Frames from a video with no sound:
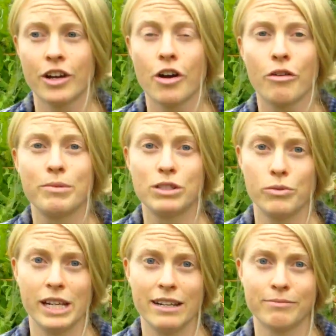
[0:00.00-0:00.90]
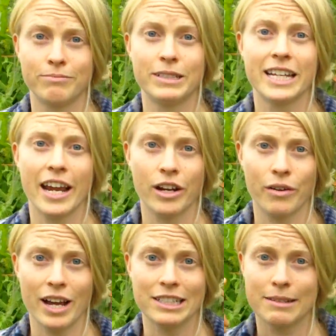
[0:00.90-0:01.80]
go between
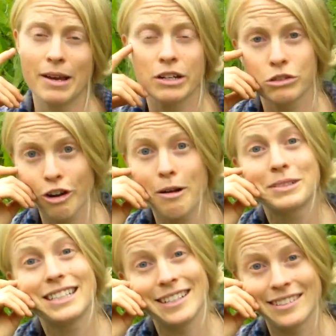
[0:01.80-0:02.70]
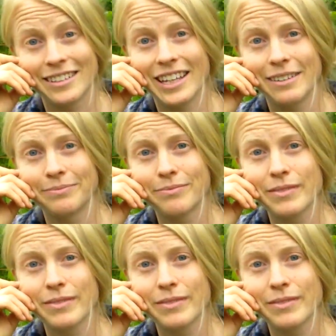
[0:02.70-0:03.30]
potato and tomato crops easily.